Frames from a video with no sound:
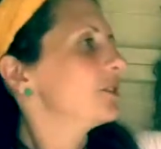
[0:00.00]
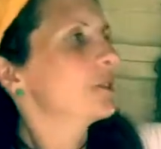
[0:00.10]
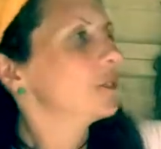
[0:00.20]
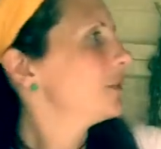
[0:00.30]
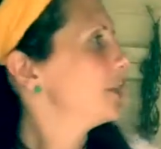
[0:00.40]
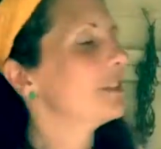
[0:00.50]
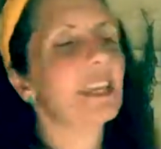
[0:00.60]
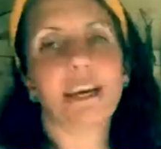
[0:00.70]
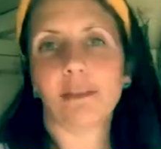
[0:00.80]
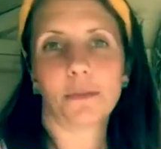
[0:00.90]
all stuff over
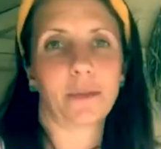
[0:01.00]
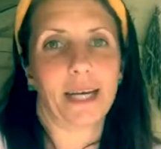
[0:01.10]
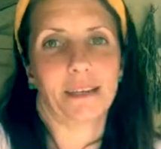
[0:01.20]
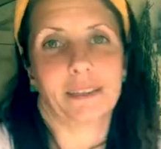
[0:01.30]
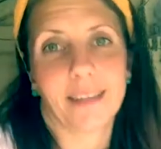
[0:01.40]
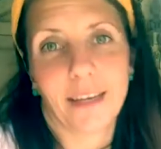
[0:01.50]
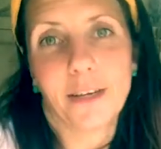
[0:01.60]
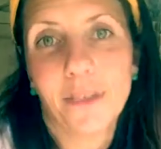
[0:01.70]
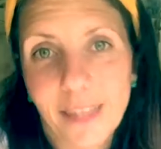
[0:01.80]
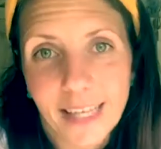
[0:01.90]
there as well. So